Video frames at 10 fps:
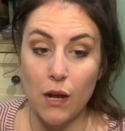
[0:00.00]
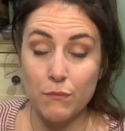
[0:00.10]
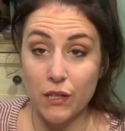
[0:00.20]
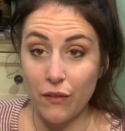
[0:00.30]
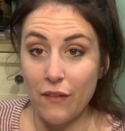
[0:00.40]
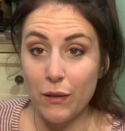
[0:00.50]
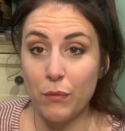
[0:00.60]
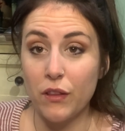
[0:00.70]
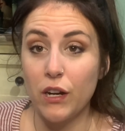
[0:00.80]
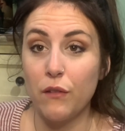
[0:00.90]
surviving
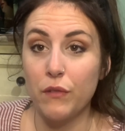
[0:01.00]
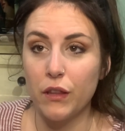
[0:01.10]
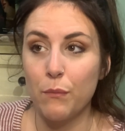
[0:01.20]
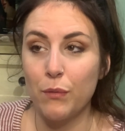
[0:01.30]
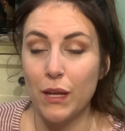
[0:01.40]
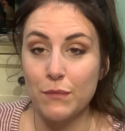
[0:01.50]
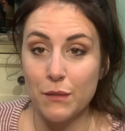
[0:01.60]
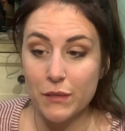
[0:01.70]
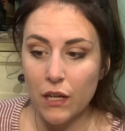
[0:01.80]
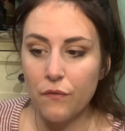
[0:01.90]
brother really blames
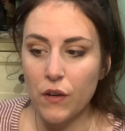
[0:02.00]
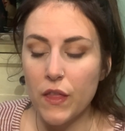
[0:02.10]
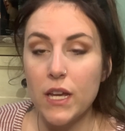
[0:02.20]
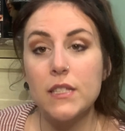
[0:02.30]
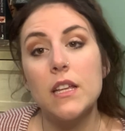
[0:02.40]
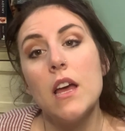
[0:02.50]
himself for this,